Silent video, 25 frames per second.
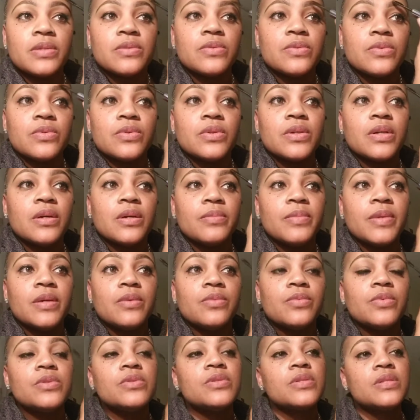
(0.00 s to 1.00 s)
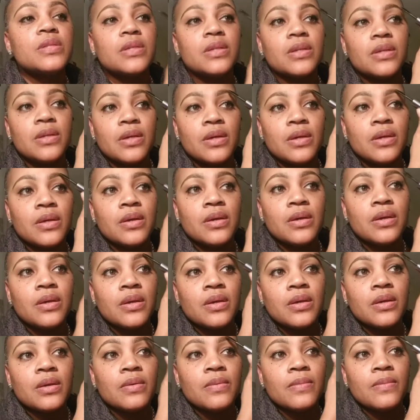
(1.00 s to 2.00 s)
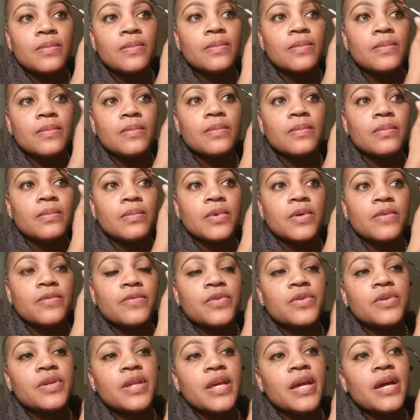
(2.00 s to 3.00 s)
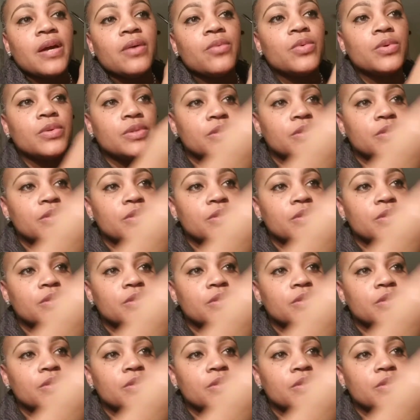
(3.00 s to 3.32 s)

pencil to come in. We'll see. But for now, I